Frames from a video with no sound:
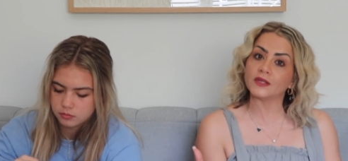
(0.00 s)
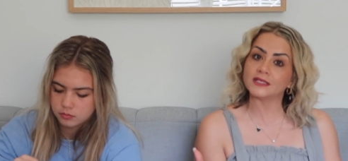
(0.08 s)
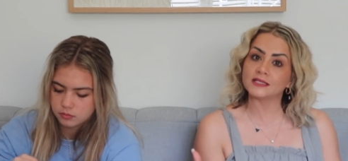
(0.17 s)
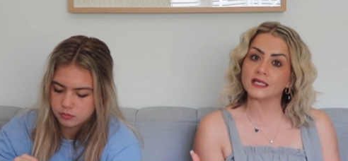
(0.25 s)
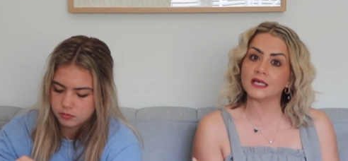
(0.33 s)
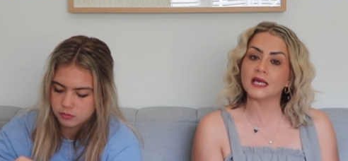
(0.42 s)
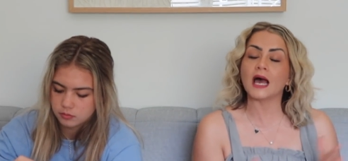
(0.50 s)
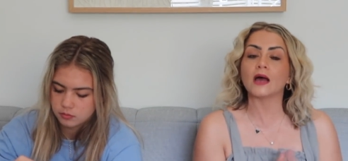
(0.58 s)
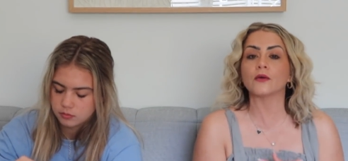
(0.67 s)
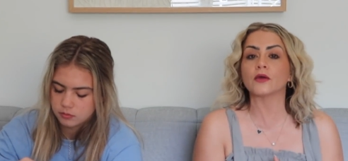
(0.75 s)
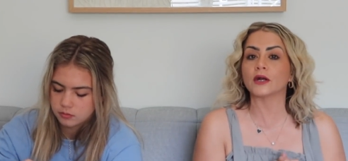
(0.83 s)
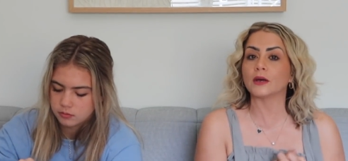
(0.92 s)
Speaker 1: the Sea,
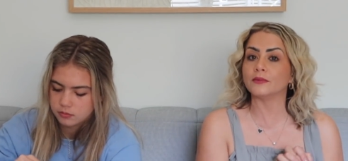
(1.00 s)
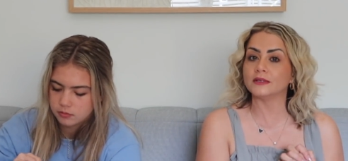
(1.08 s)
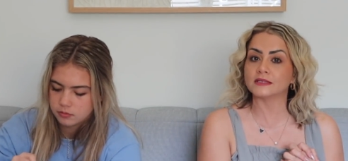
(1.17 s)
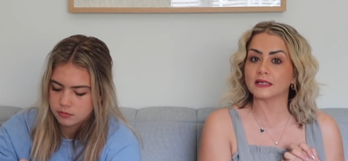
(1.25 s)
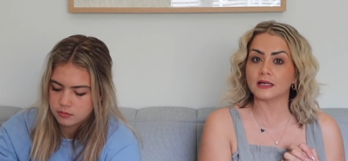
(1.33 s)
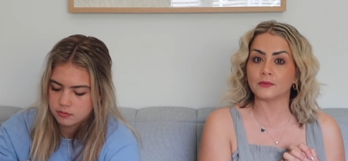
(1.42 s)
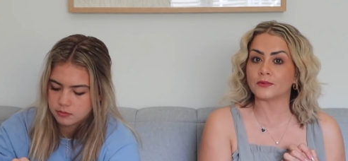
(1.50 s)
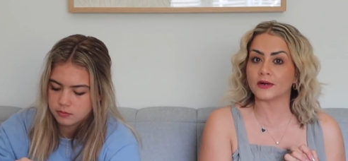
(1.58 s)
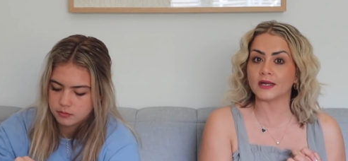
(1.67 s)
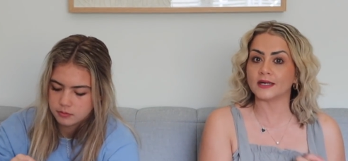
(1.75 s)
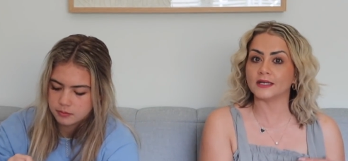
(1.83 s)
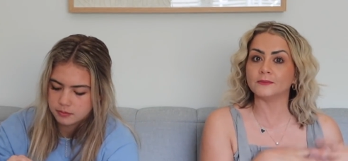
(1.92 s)
and we're gonna be
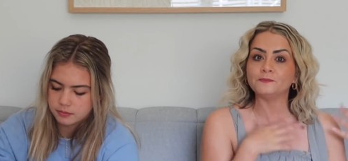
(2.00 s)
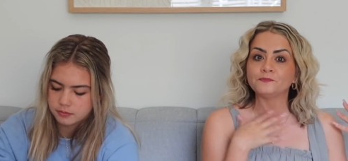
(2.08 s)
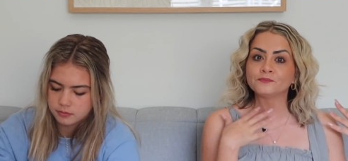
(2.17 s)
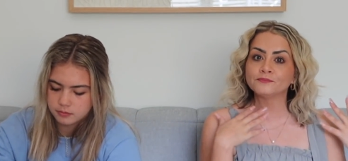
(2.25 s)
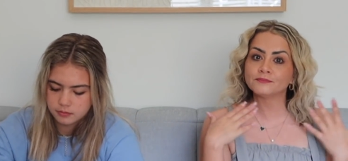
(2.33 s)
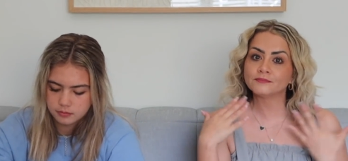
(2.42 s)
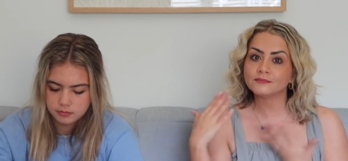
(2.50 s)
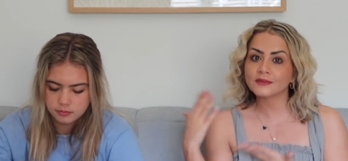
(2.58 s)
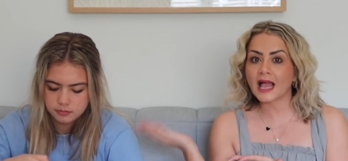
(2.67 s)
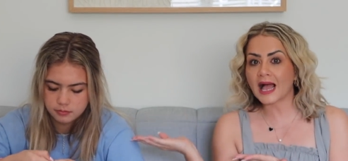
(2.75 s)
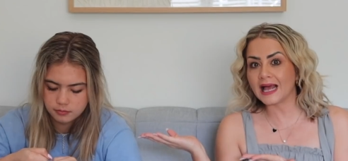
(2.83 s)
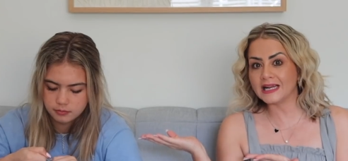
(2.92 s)
celebrating
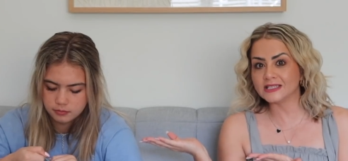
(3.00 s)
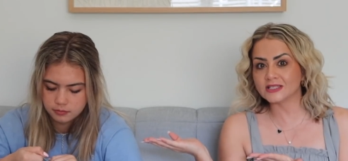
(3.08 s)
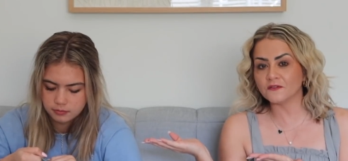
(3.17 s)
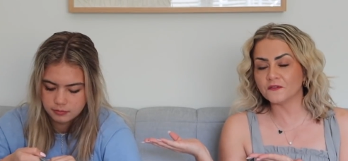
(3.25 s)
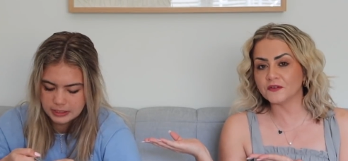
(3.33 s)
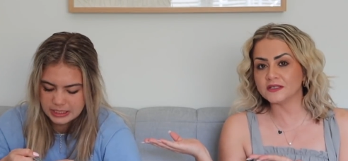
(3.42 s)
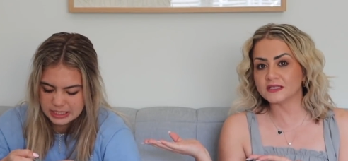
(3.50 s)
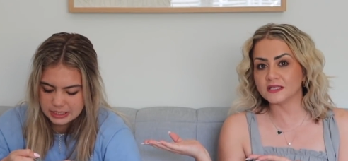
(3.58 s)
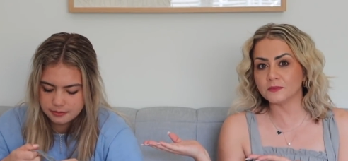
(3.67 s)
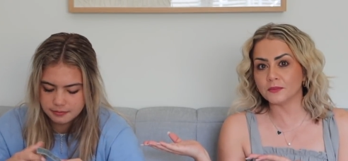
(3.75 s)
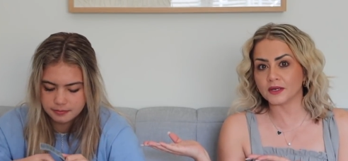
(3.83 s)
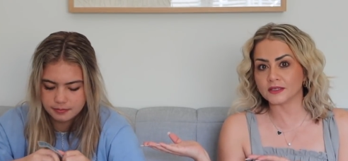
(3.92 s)
Allison's
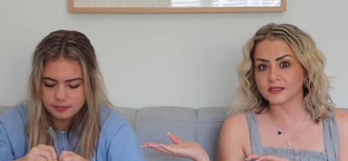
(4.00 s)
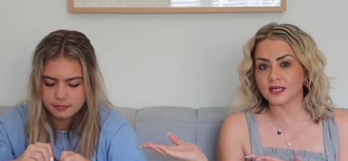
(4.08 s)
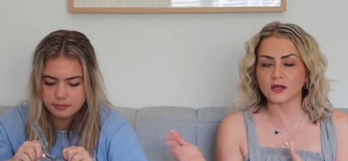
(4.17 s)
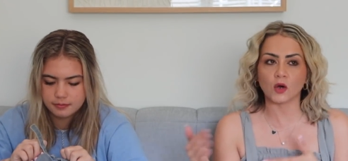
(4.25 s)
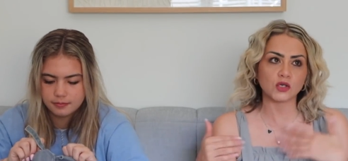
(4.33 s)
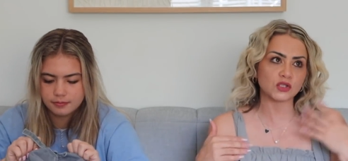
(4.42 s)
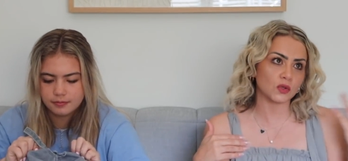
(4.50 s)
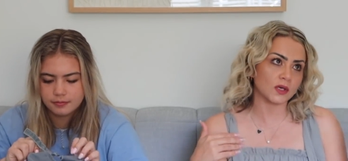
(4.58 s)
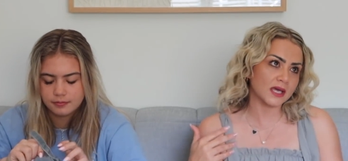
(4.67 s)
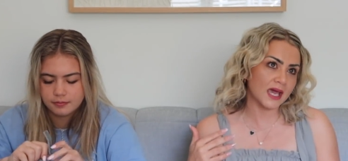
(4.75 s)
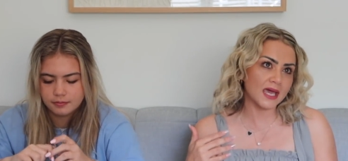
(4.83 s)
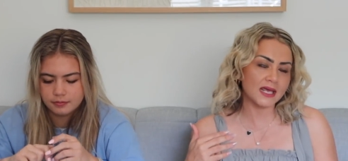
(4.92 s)
15th birthday. Also
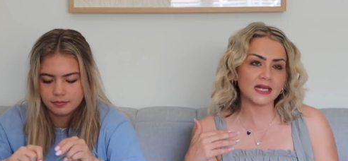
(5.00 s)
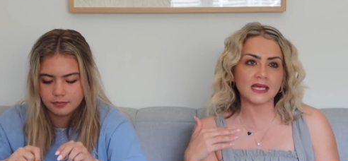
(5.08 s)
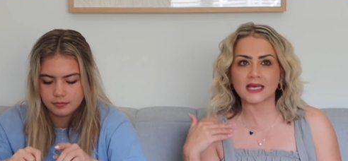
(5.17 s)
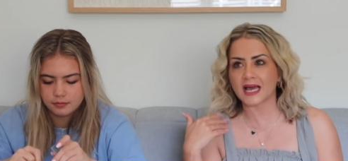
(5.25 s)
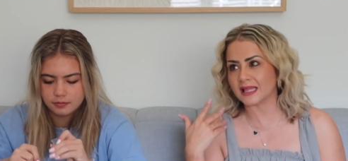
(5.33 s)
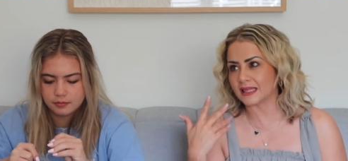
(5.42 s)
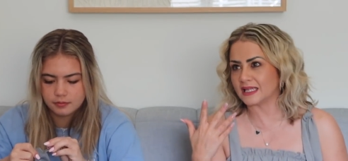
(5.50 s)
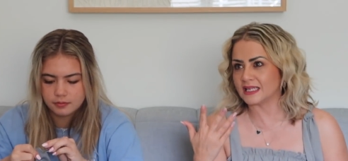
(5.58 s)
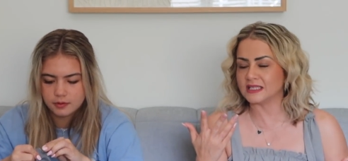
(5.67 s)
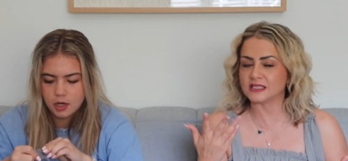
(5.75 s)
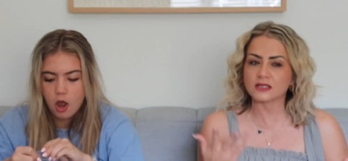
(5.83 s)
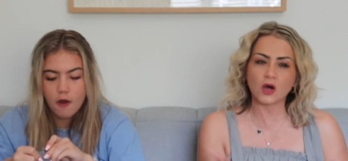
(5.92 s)
Kaylee, Catherine
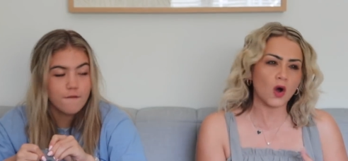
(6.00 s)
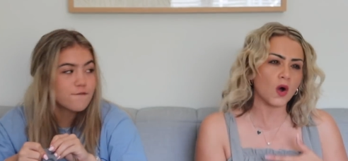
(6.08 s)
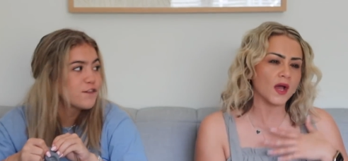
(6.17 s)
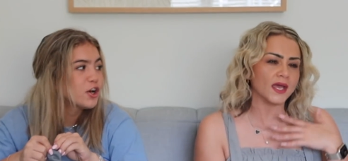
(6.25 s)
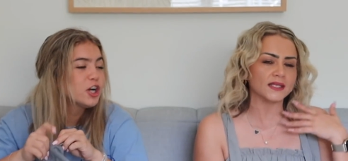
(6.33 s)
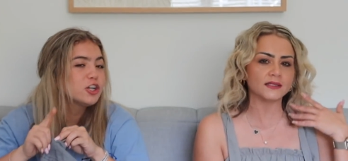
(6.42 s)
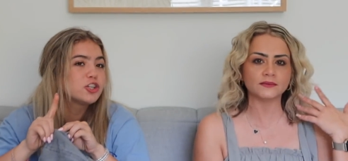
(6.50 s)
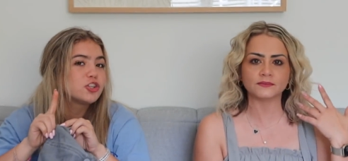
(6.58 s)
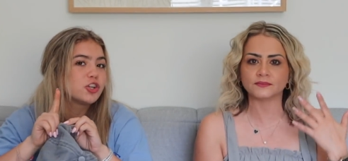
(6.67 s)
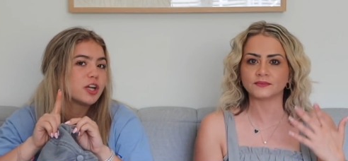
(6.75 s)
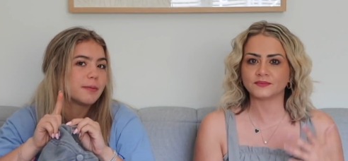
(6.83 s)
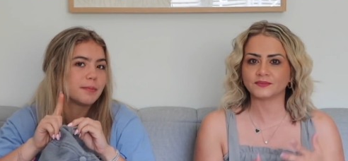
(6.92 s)
is
Speaker 2: going. Our first
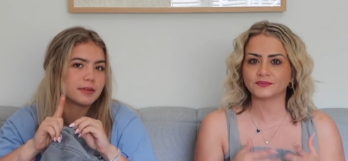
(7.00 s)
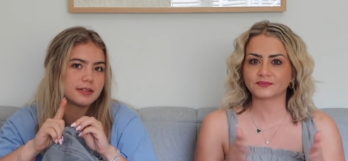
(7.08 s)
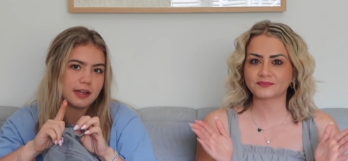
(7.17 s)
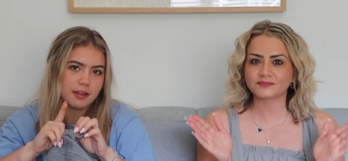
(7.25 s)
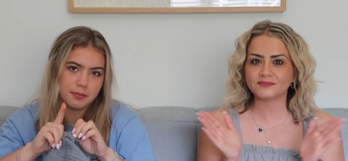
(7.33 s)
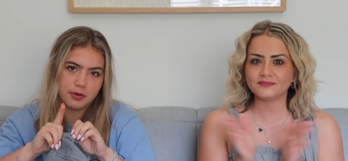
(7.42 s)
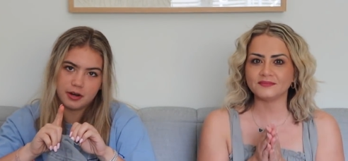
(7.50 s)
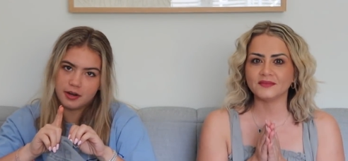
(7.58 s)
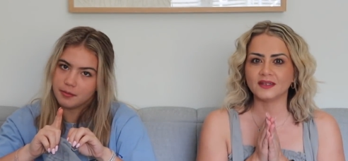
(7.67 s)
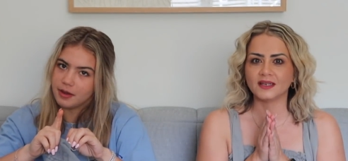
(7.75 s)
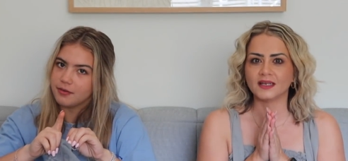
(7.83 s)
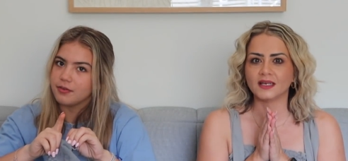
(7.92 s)
trip
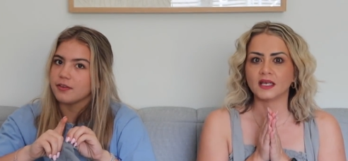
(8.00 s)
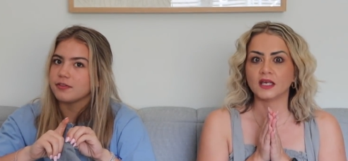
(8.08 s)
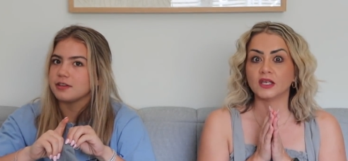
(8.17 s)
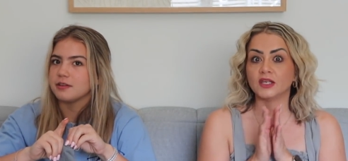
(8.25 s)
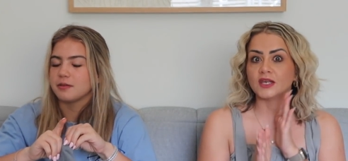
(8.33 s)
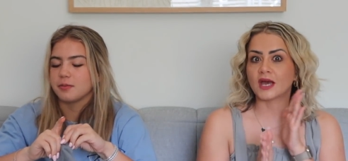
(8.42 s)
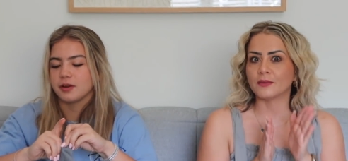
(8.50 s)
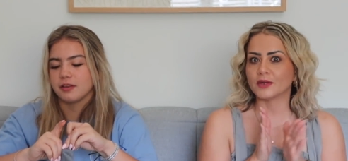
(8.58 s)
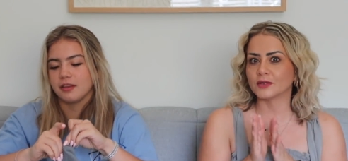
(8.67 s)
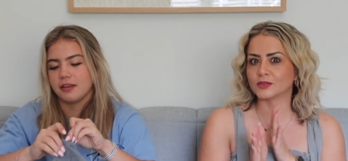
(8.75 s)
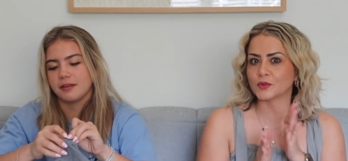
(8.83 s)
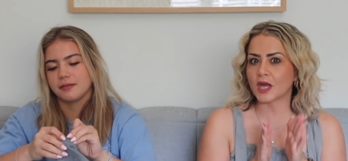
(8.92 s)
celebrating my 15th.
Speaker 1: Yeah,
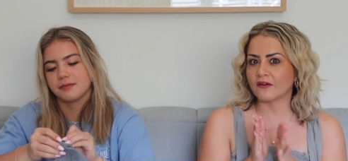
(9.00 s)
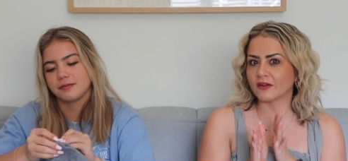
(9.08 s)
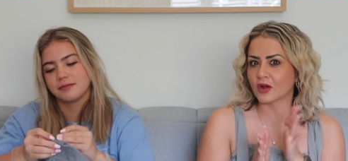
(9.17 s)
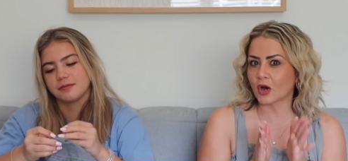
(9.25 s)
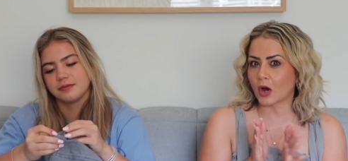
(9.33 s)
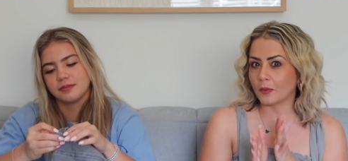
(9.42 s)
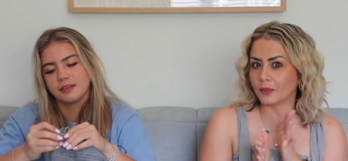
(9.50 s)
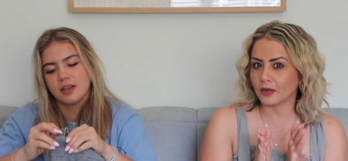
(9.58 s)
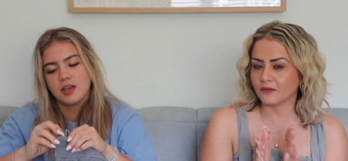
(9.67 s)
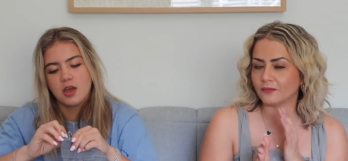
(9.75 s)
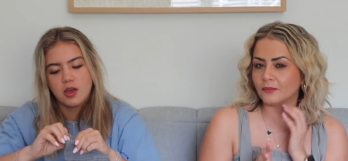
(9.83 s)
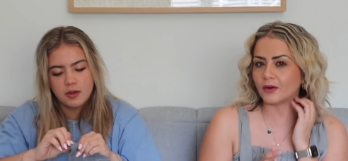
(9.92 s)
because we have a couple
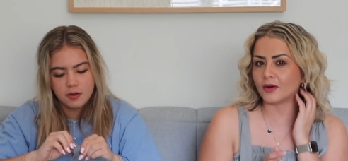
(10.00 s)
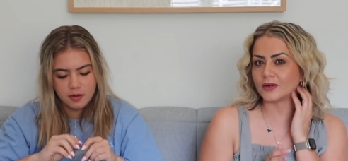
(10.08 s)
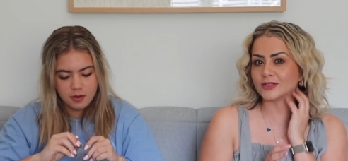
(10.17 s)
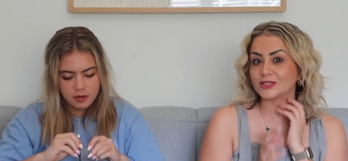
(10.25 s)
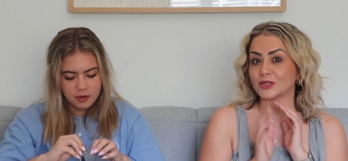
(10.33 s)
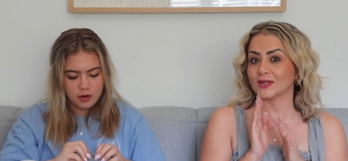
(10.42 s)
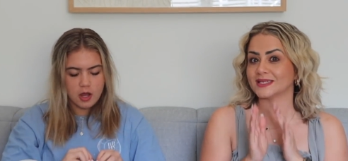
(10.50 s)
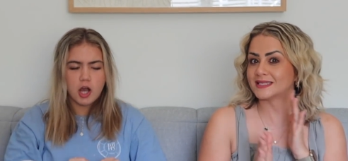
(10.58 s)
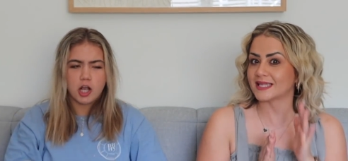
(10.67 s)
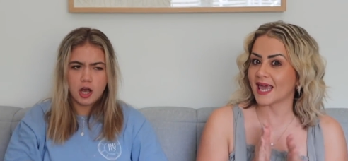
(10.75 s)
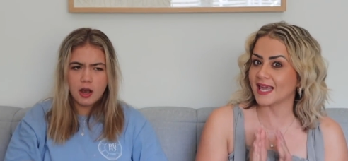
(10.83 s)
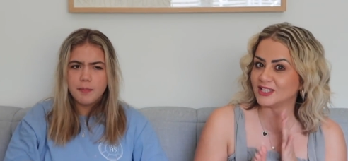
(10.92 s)
of more, so
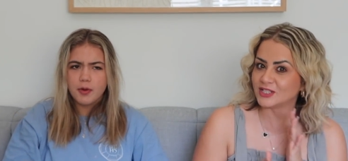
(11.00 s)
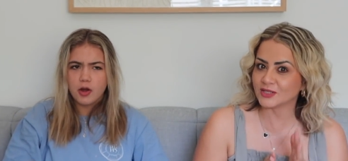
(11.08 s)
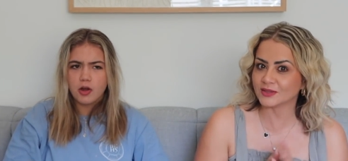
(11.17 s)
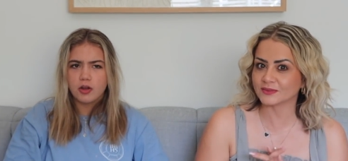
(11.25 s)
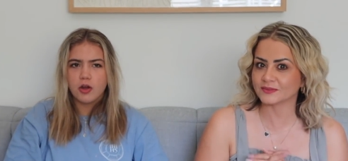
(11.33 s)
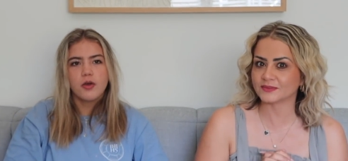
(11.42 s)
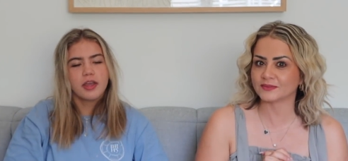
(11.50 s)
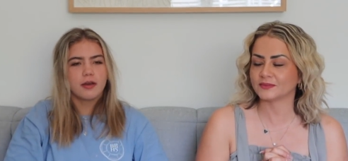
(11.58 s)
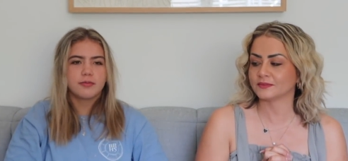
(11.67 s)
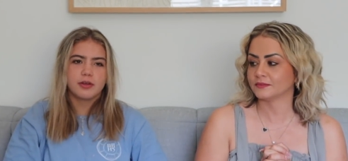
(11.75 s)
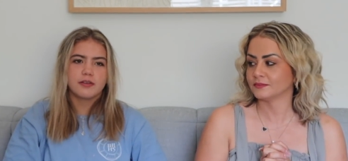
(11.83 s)
Speaker 2: stay tuned. Oh yeah,